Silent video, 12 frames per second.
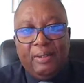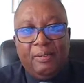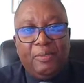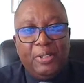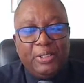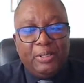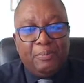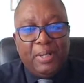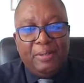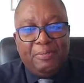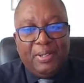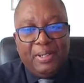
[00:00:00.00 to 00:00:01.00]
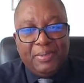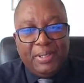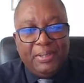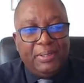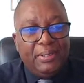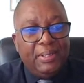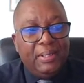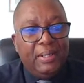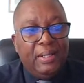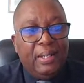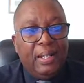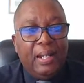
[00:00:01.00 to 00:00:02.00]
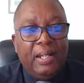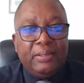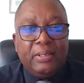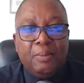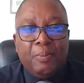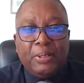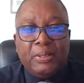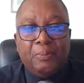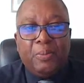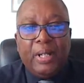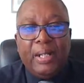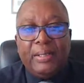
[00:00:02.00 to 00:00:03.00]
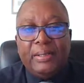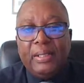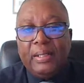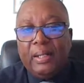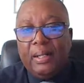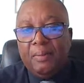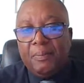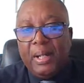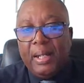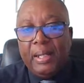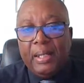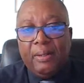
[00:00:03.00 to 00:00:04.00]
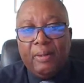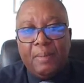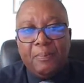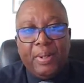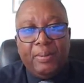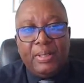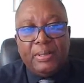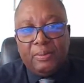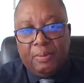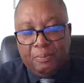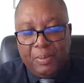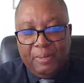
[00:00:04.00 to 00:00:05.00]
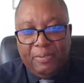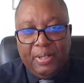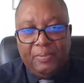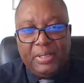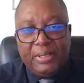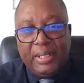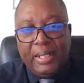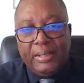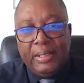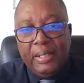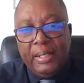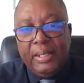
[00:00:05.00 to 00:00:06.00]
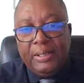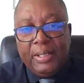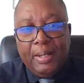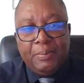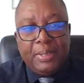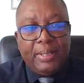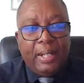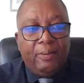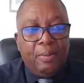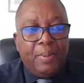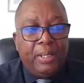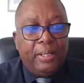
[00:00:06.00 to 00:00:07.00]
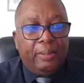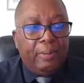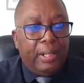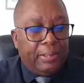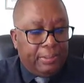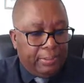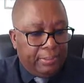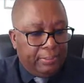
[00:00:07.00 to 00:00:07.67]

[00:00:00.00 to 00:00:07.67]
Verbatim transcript: the young version of my father, and to the bottom right are my grandparents on my father's side, James and Arabella Grant.